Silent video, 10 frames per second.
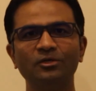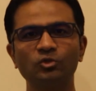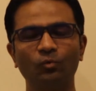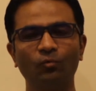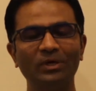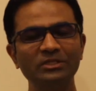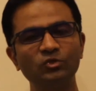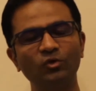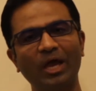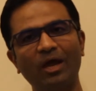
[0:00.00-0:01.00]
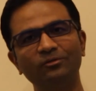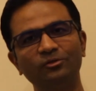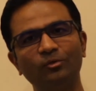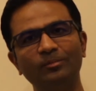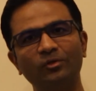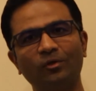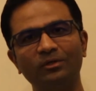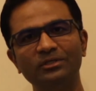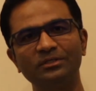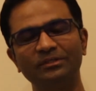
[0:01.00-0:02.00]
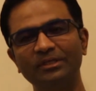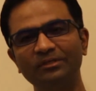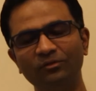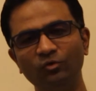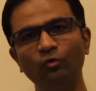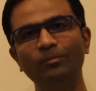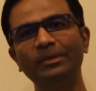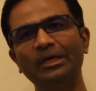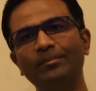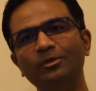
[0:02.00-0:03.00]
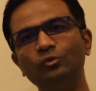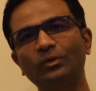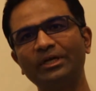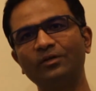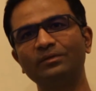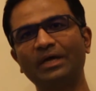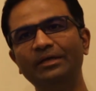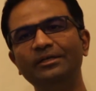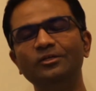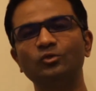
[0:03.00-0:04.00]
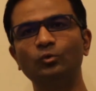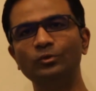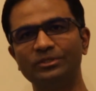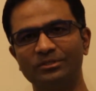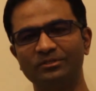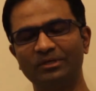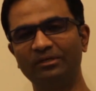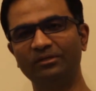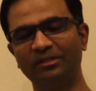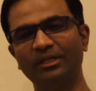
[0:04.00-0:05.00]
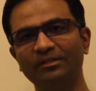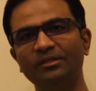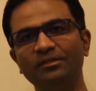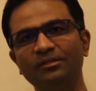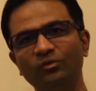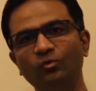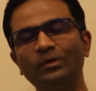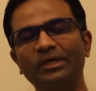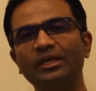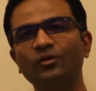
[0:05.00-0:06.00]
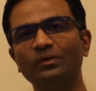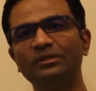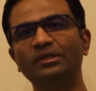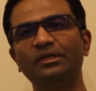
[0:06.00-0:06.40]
So once you have the domain knowledge, then you will be able to connect with IT solutions, and then you will connect with